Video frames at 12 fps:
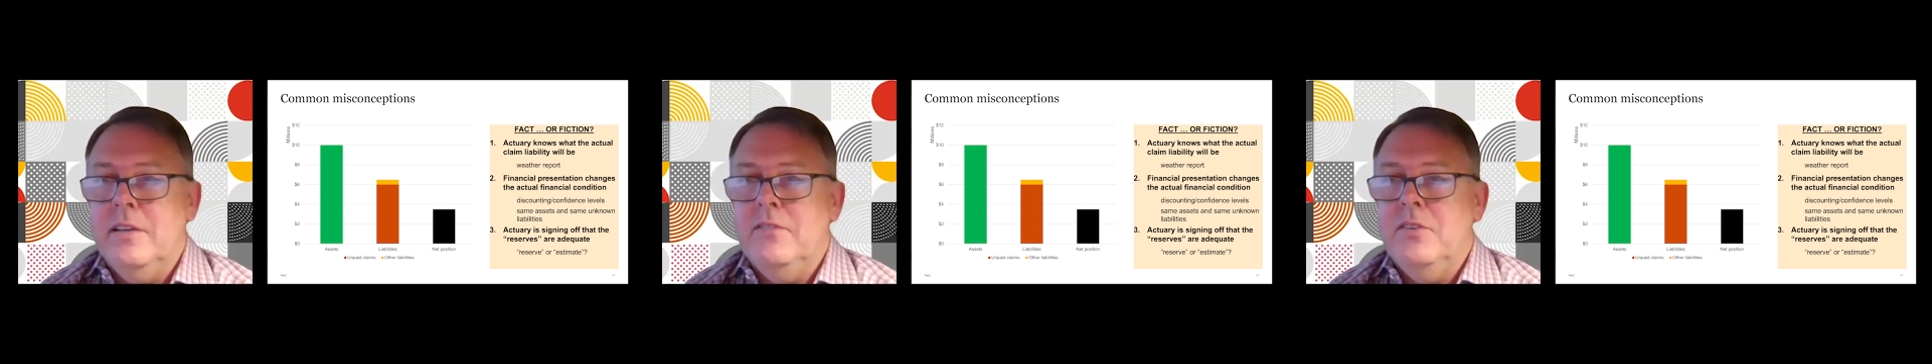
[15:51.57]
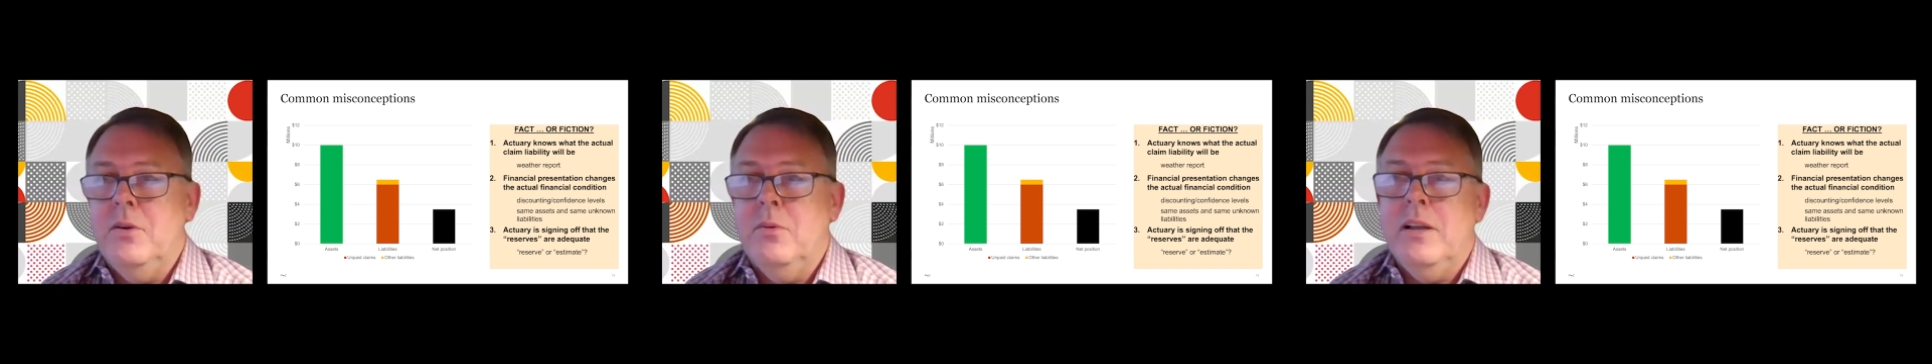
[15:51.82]

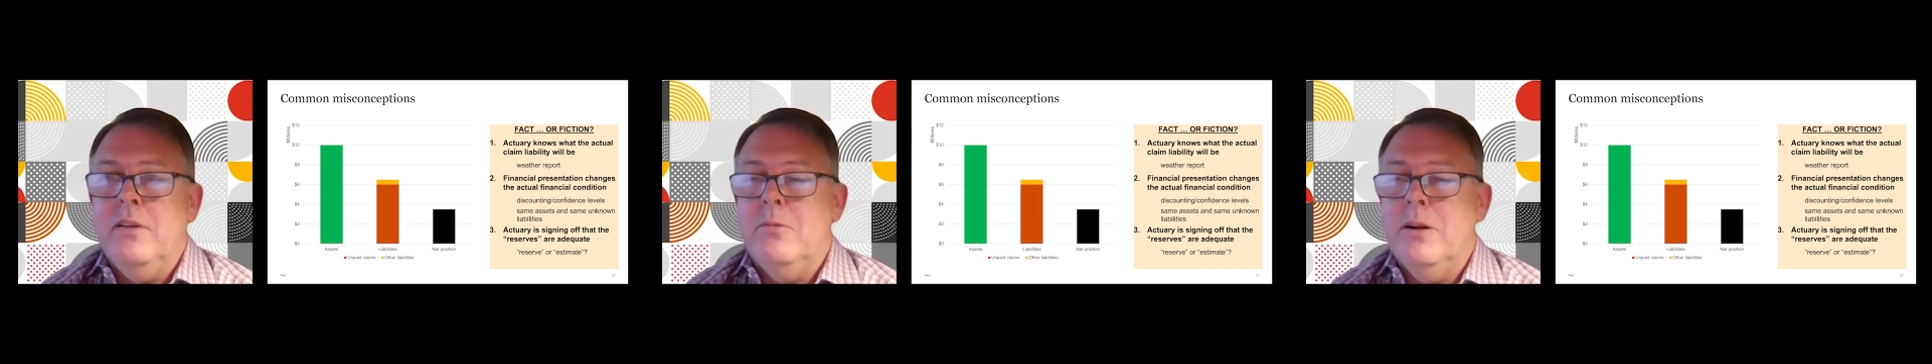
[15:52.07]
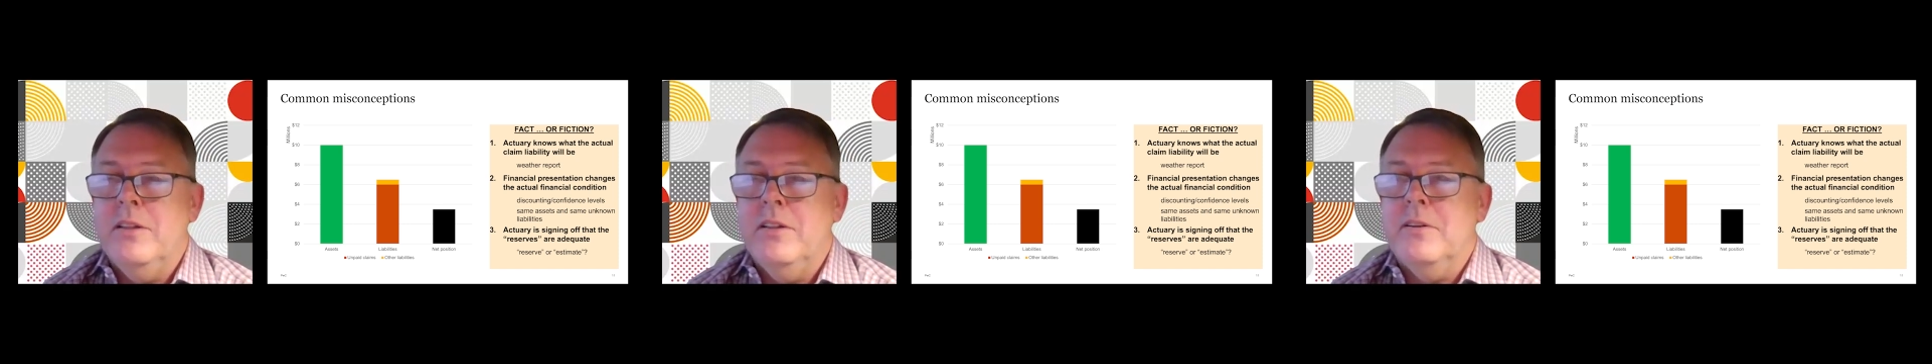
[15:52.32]
gives you a
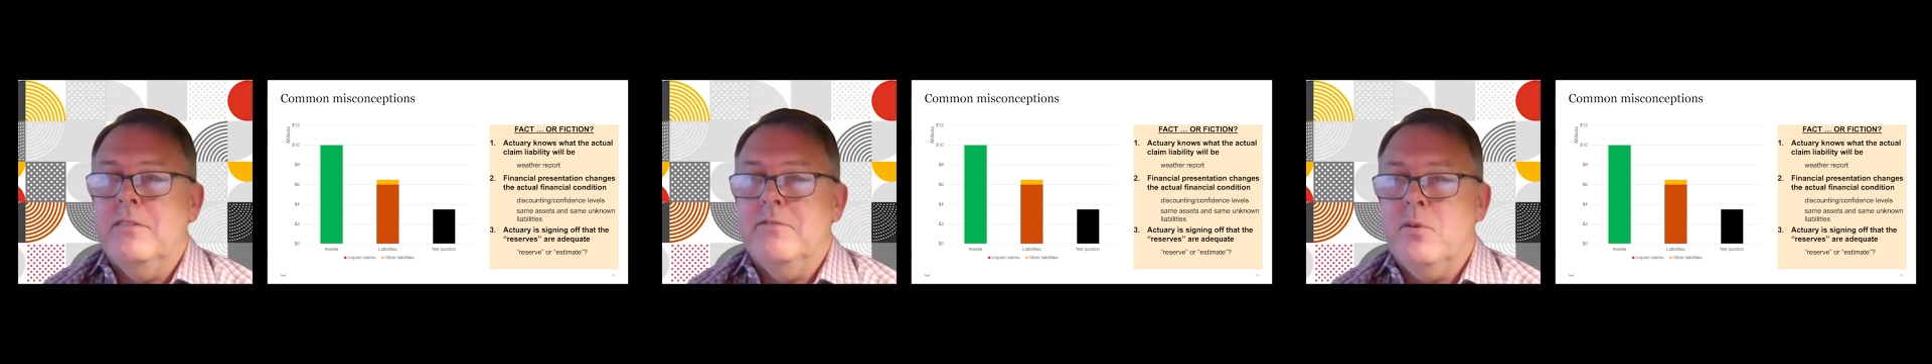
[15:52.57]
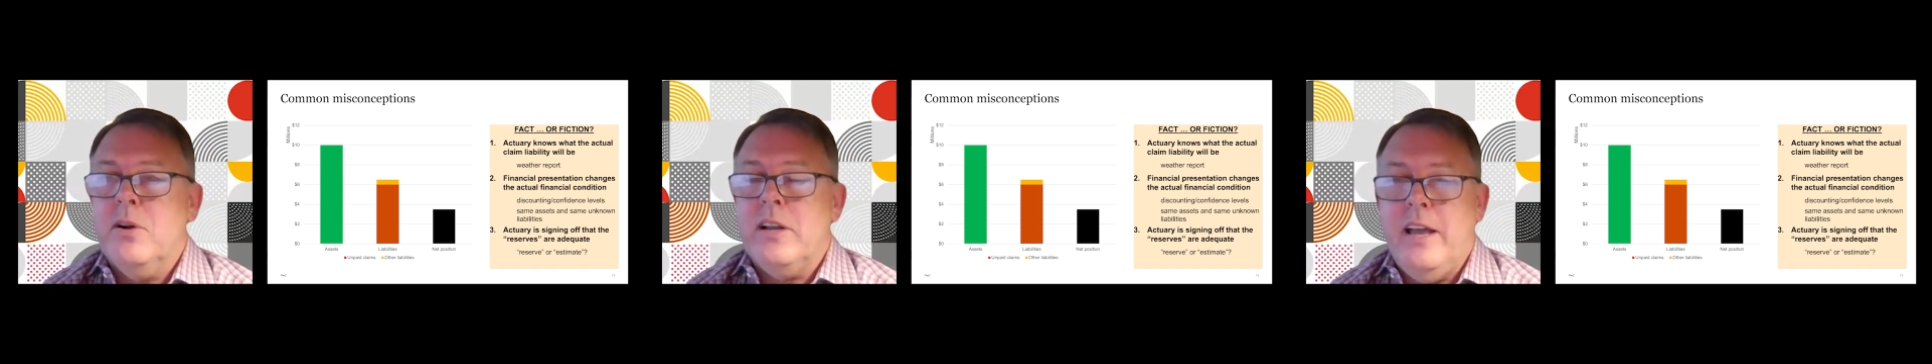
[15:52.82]
weather
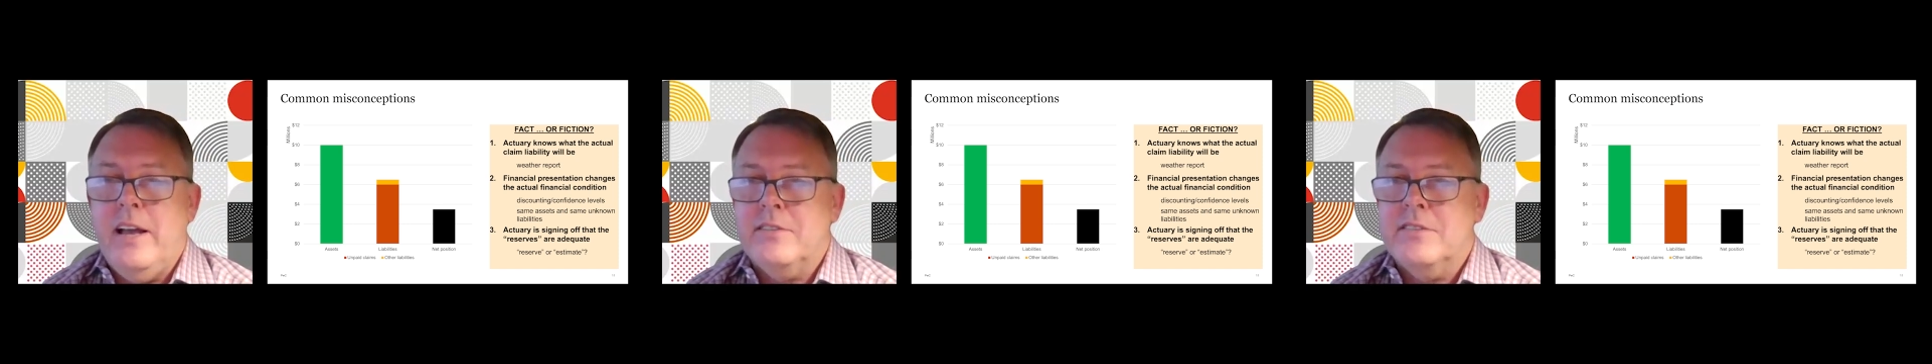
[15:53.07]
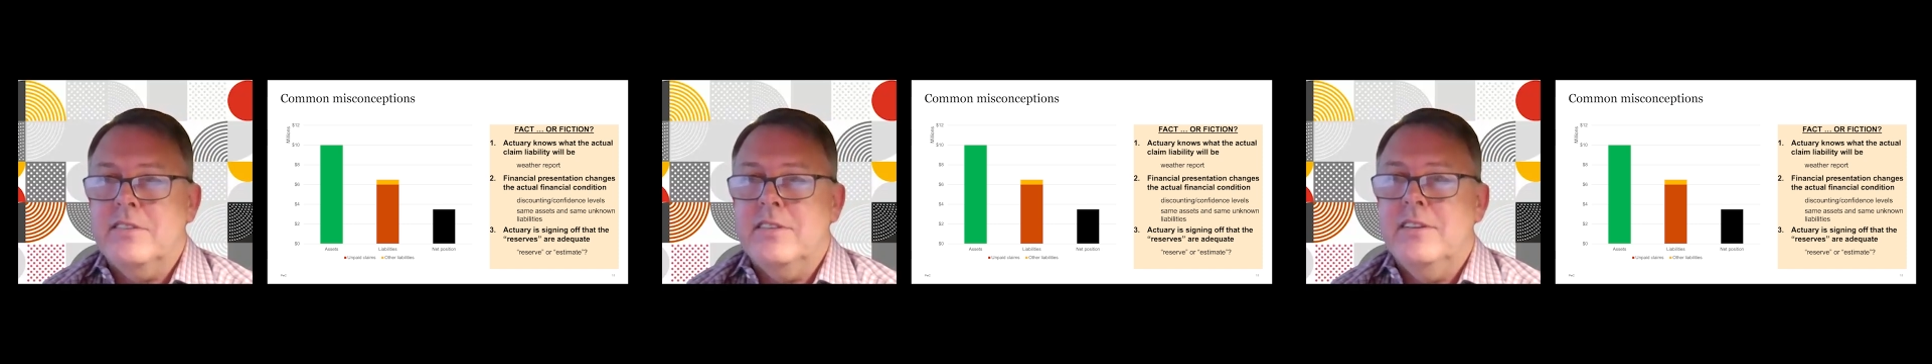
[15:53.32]

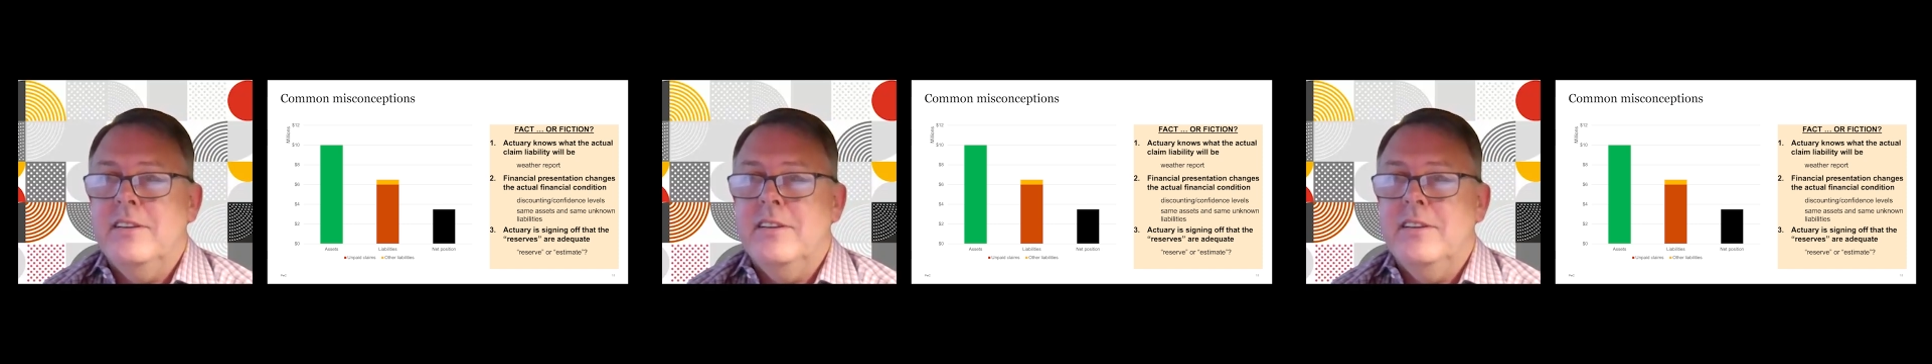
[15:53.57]
forecast.